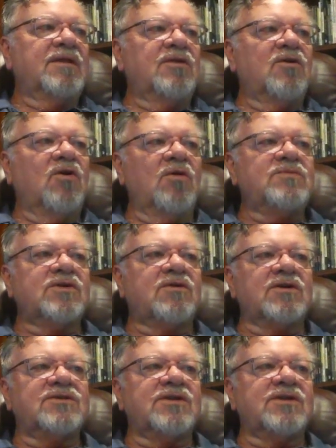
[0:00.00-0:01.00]
In homes
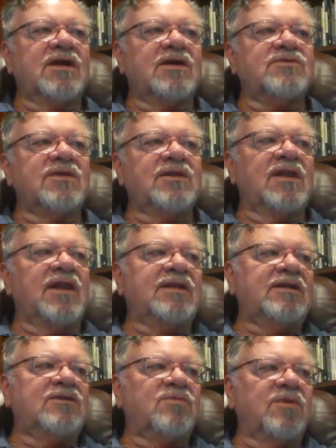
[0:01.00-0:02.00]
across the country in the
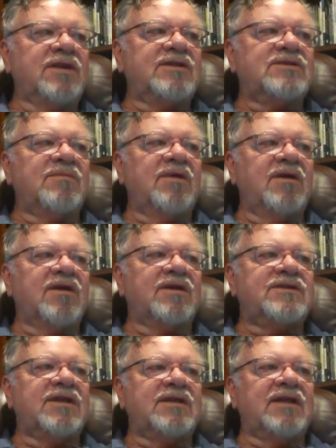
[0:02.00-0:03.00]
1920s,
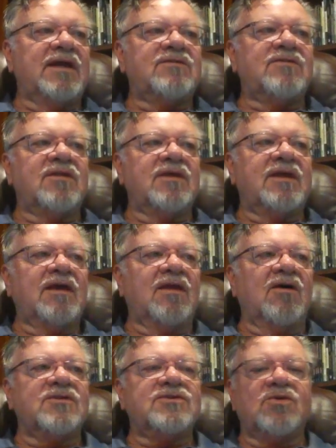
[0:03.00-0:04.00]
Americans sat down to the
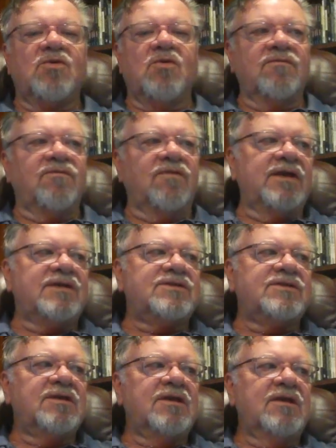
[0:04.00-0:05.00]
Kellogg's
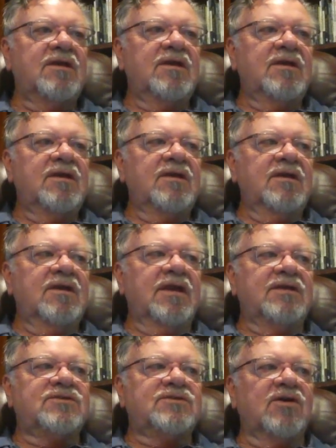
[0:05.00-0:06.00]
cornflakes
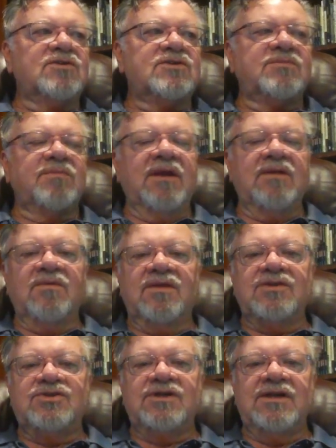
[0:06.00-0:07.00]
and toast made with
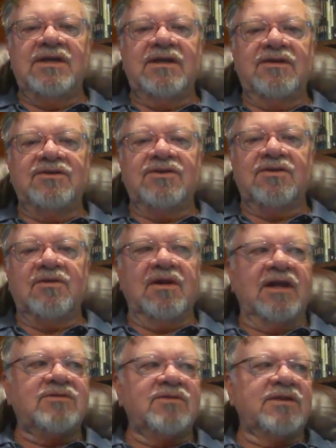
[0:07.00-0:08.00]
a General
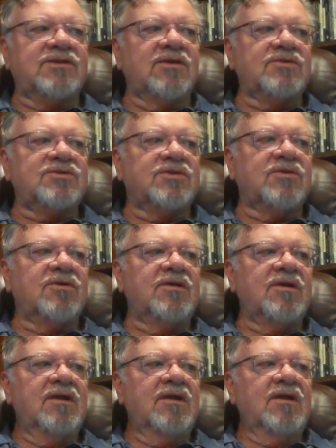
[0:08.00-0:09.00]
Electric toaster.
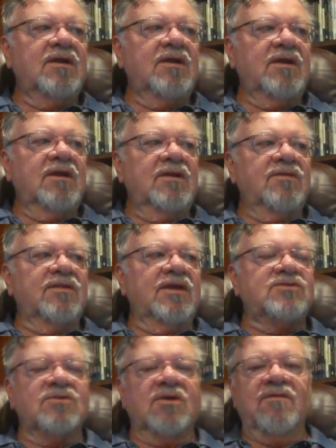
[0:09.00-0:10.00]

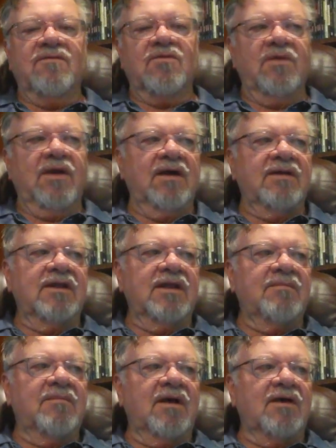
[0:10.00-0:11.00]
They drove around in
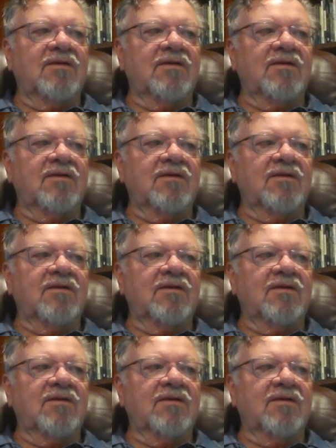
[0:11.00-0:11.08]
a